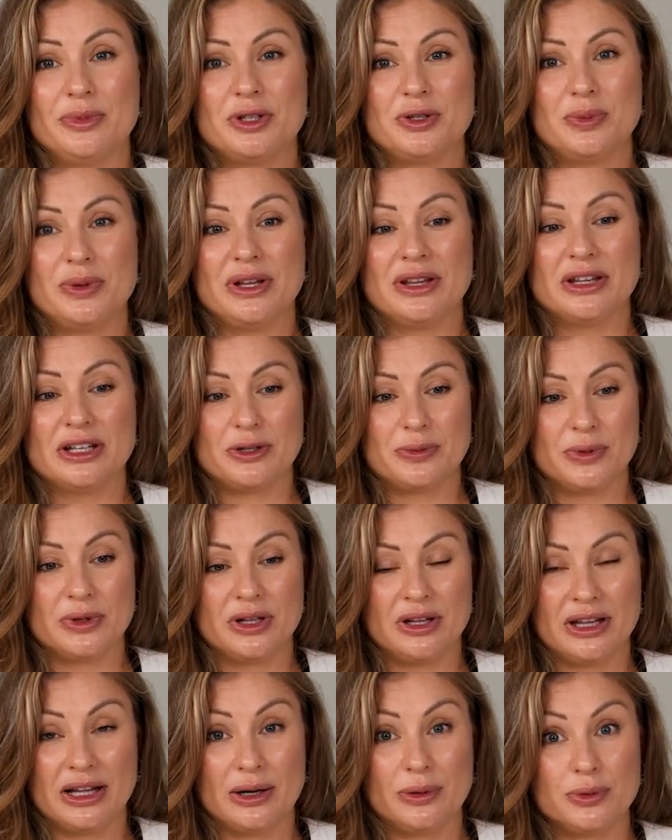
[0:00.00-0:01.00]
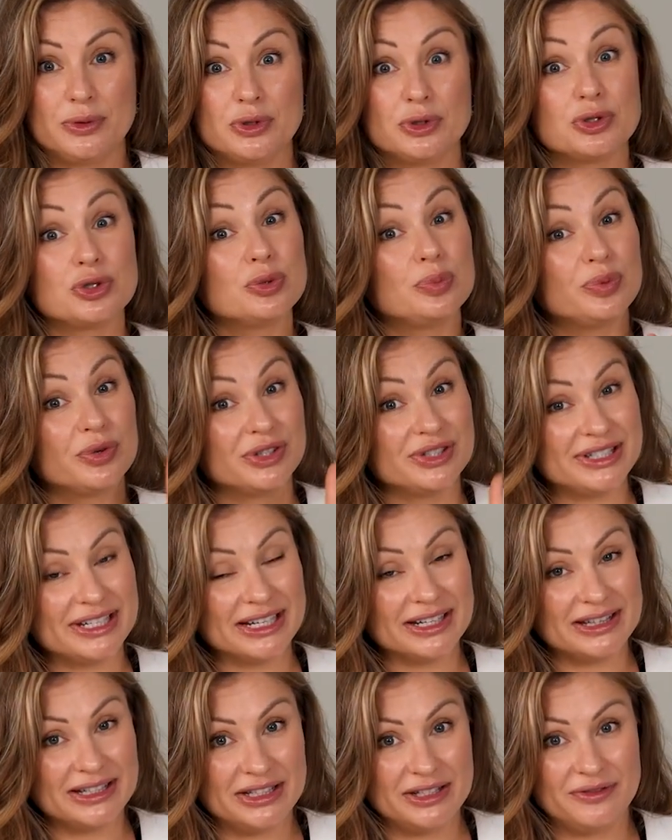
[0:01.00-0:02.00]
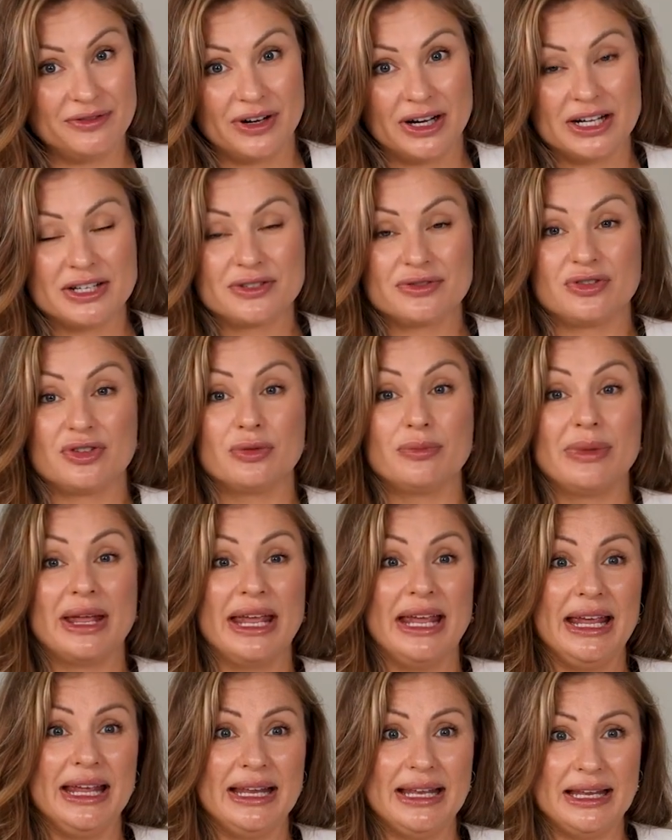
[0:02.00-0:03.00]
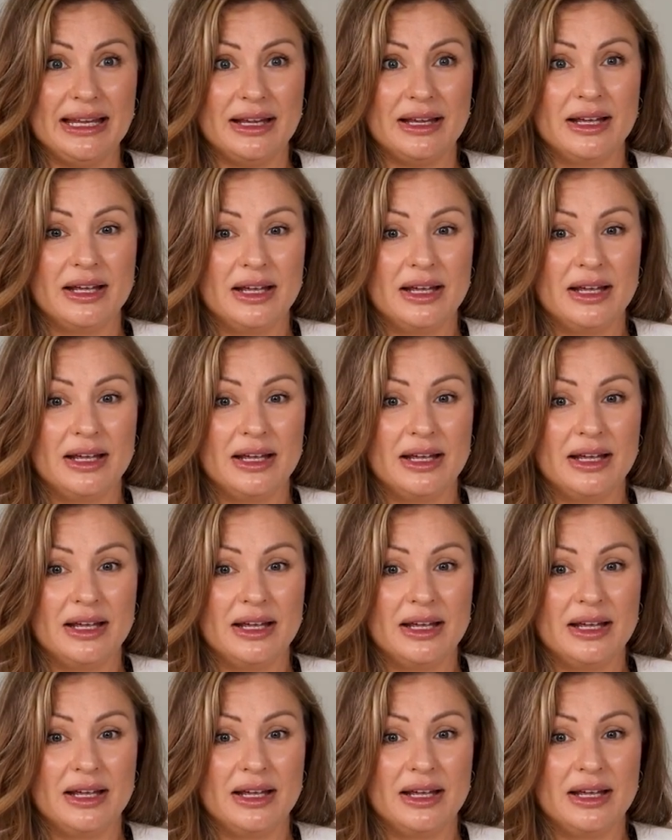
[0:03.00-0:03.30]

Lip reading: between that will allow you to protect the device from any